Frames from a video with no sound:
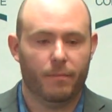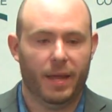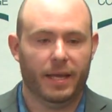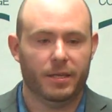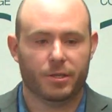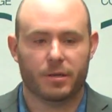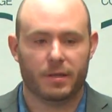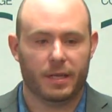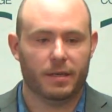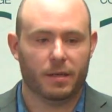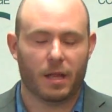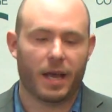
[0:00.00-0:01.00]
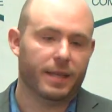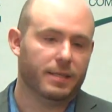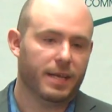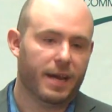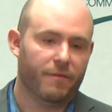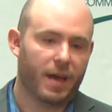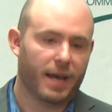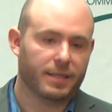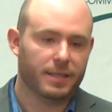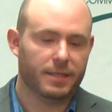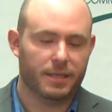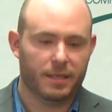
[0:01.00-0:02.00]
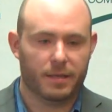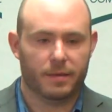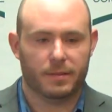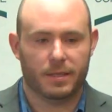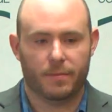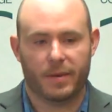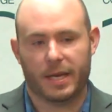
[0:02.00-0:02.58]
making sure that clients have access to the, to the